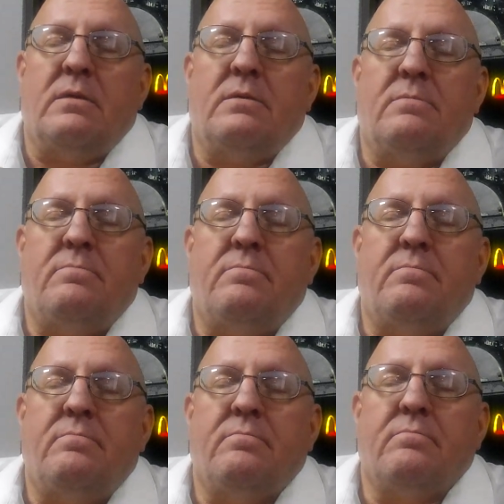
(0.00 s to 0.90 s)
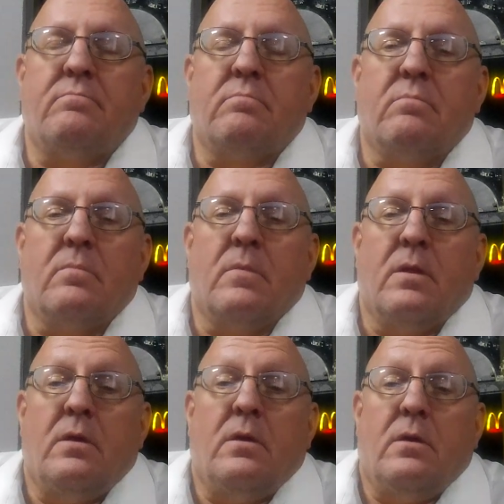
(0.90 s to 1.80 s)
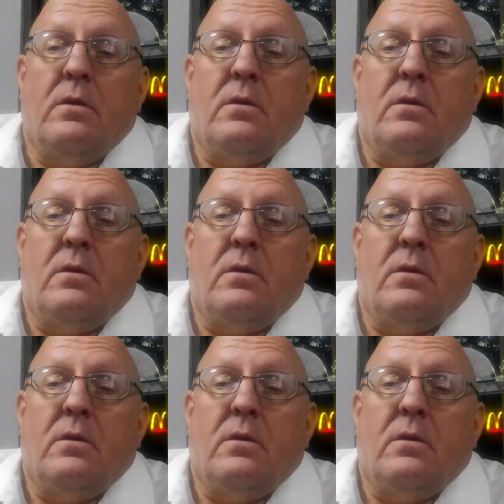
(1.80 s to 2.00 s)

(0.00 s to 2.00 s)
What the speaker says: (no one is talking)